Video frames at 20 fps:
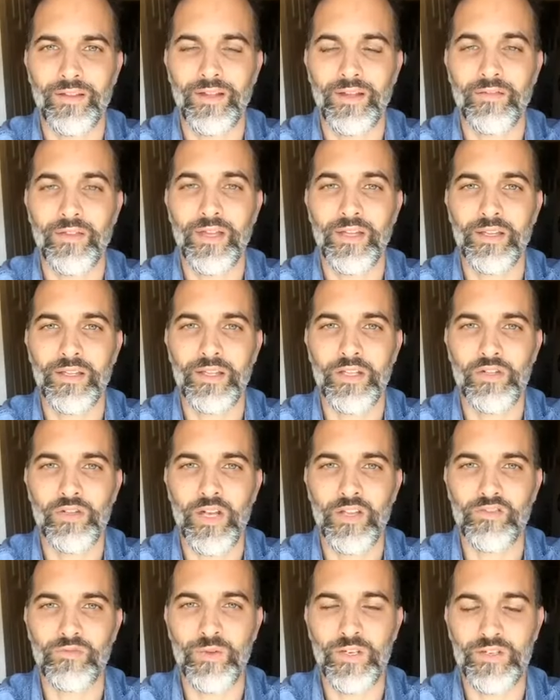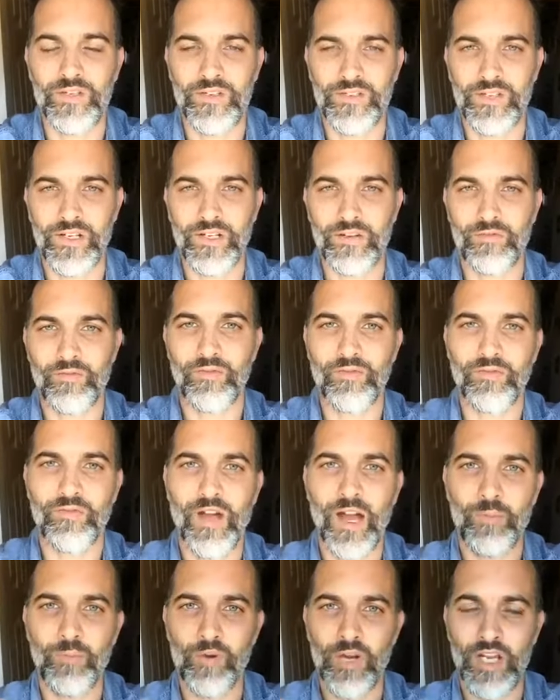of healing and transformation. It's like a
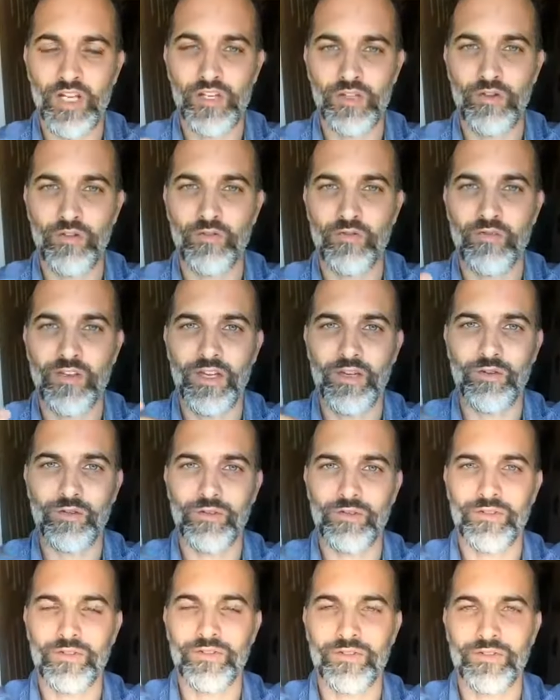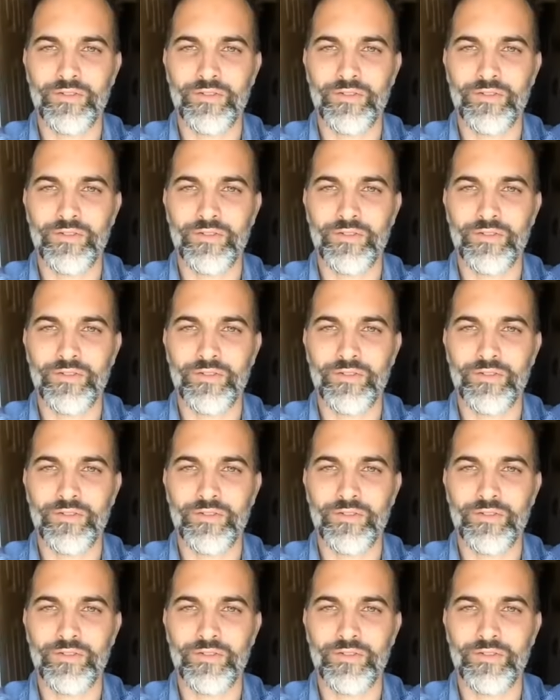vibrational field.